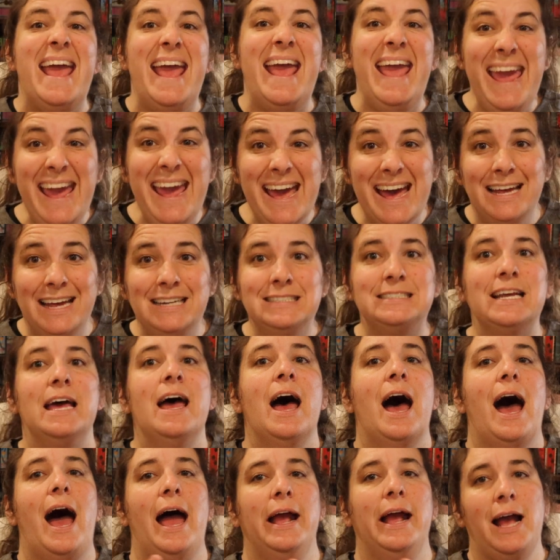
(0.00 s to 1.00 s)
And
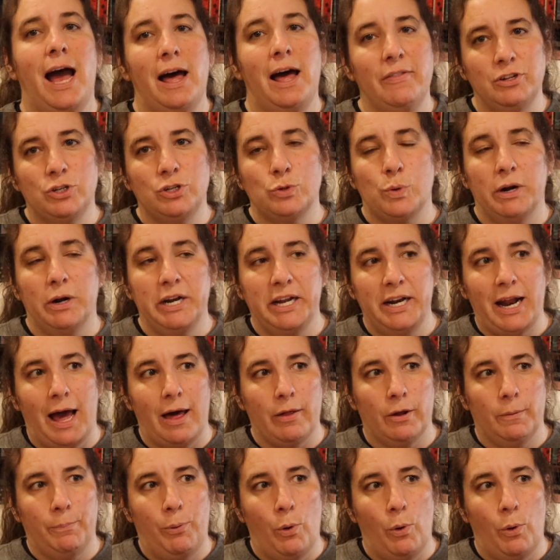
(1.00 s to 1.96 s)
I got the $20